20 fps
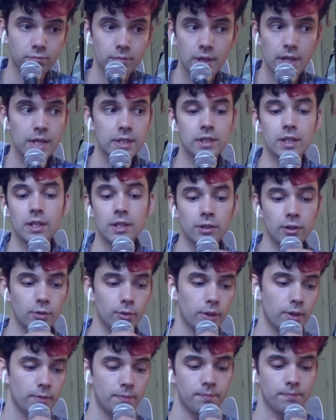Let's get into
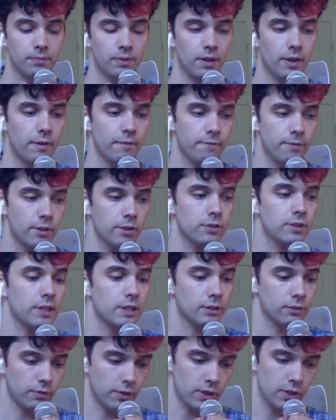it. First
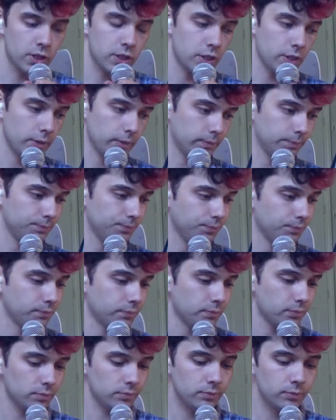things first.
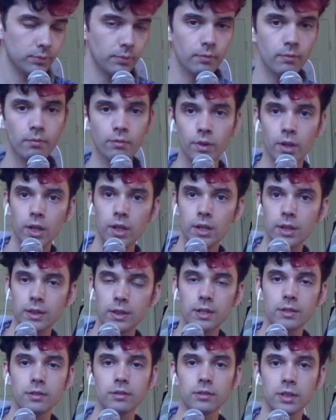
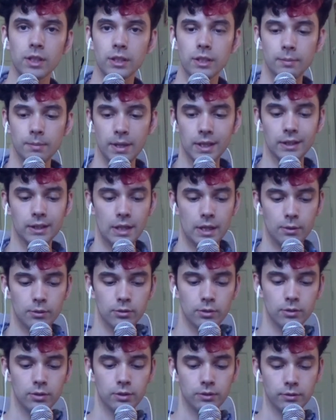This is not the mic that I was
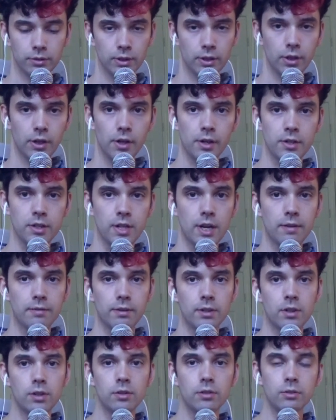using for the art and chat
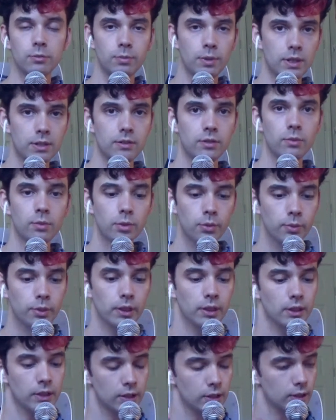videos, but it's the one we're
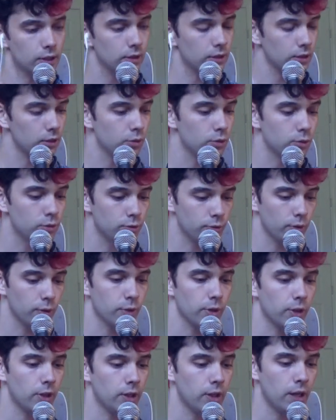going to use
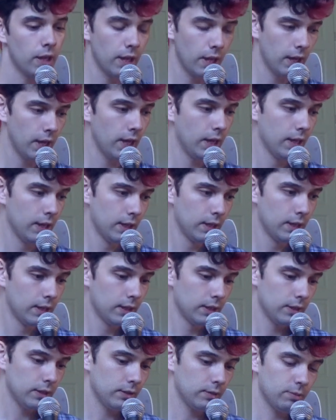for
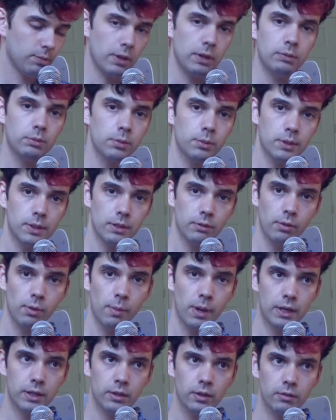probably the
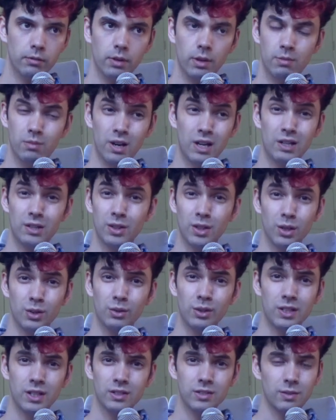remainder of them. I don't know.
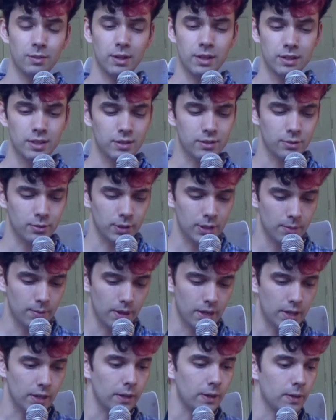It doesn't really
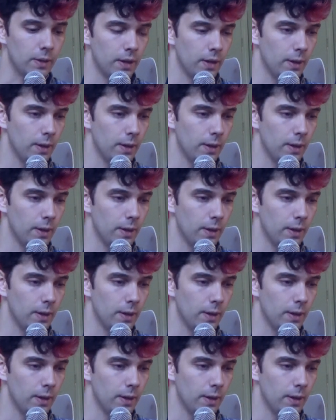matter.